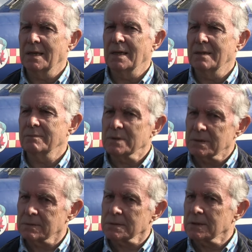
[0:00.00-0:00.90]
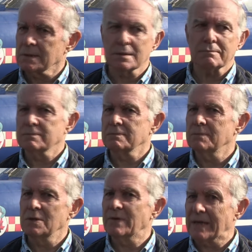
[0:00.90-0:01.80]
You know, you're
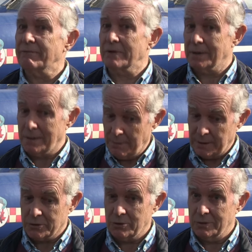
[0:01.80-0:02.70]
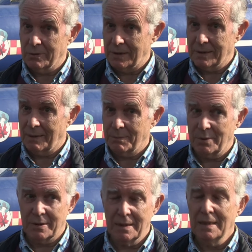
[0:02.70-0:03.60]
moving everything to make sure you hit that
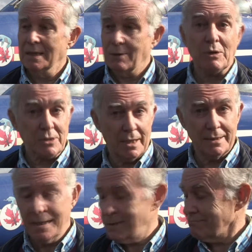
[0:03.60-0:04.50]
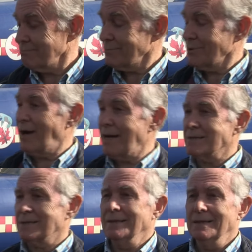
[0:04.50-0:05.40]
point, mm-hmm. which I did, great.